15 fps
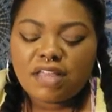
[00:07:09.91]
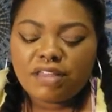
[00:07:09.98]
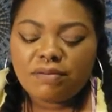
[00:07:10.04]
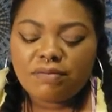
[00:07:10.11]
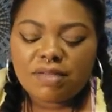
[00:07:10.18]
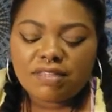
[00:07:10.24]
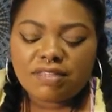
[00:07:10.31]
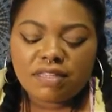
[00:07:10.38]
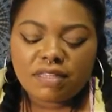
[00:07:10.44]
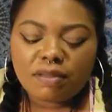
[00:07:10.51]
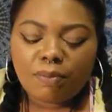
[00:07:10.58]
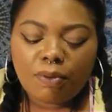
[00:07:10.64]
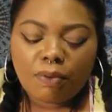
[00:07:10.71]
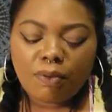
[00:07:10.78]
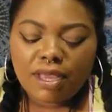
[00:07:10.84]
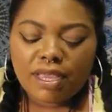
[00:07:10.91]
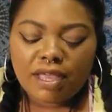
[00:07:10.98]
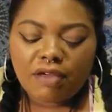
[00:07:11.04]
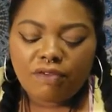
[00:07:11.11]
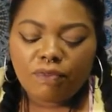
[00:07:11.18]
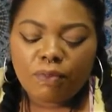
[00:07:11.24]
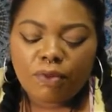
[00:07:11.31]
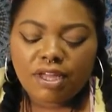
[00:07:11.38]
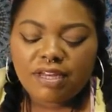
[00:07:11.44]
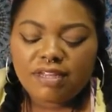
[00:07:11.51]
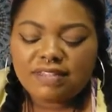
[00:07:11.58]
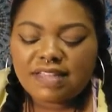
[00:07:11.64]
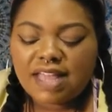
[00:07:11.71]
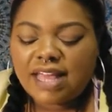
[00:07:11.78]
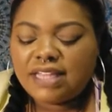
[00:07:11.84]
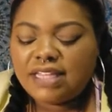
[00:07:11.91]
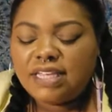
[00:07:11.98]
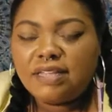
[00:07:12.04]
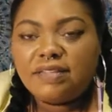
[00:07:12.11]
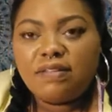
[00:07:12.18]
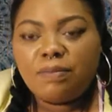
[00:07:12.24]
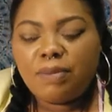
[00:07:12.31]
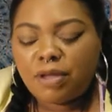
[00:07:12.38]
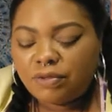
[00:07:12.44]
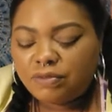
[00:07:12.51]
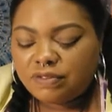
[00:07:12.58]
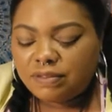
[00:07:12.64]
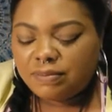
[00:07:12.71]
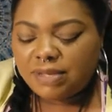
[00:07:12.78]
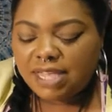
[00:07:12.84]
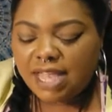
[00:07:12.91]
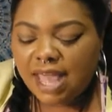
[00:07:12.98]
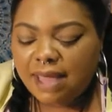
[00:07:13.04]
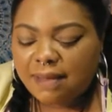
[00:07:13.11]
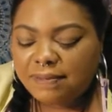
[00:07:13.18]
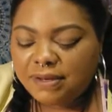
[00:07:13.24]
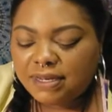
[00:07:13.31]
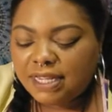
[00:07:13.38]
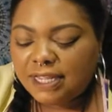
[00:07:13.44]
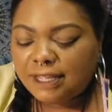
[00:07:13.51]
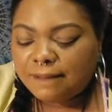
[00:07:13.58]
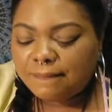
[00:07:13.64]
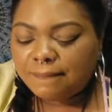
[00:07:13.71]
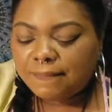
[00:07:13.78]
They're missing the point of what exactly is supposed to be happening.